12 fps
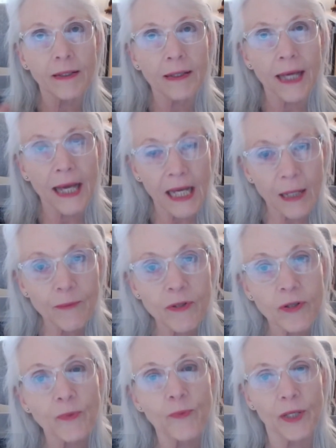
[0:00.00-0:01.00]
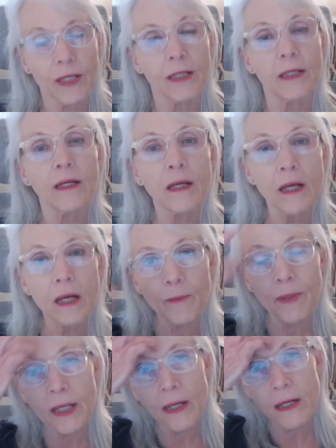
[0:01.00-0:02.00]
came to be
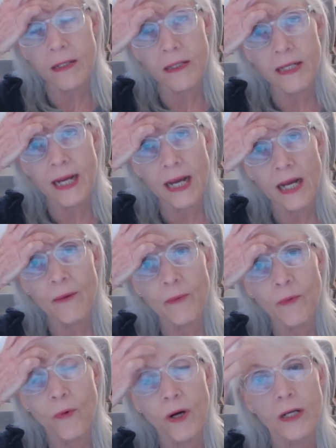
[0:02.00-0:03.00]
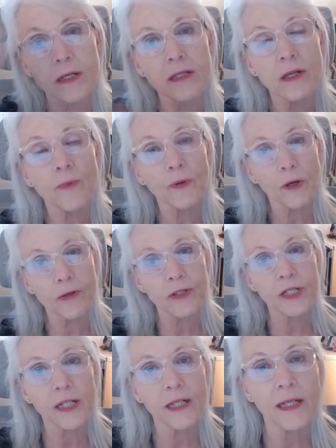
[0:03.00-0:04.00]
because NAMM was
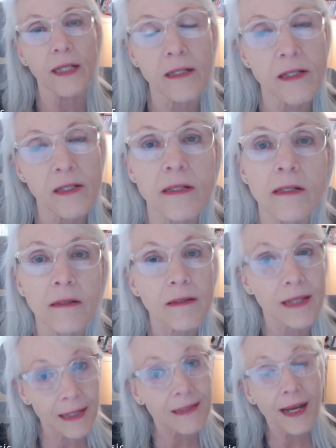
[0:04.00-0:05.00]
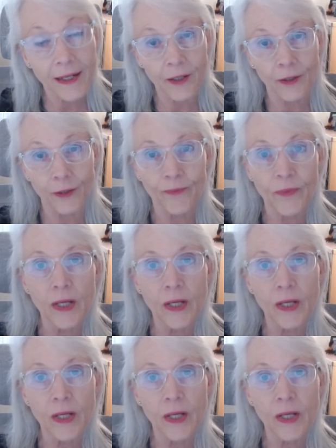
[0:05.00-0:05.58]
approaching its centennial.